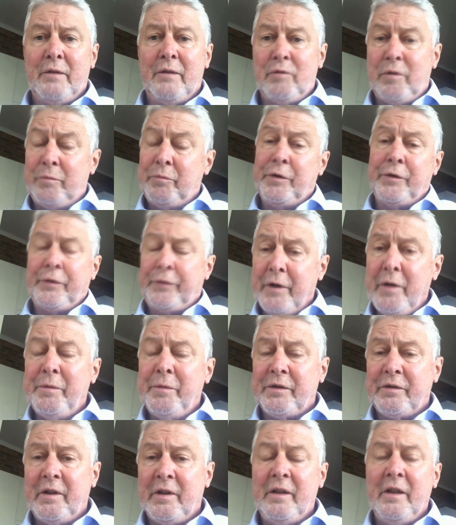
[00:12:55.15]

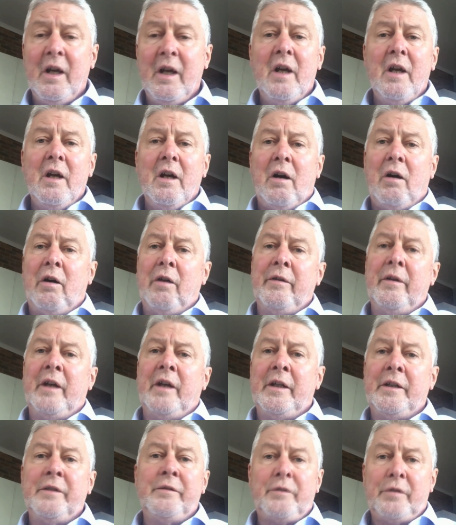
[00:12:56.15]
1.3% on
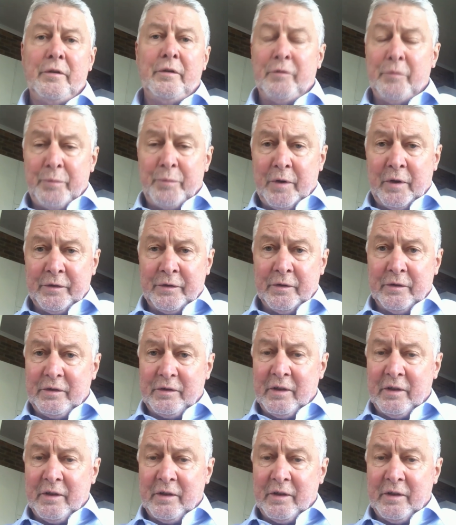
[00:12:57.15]
a term deposit.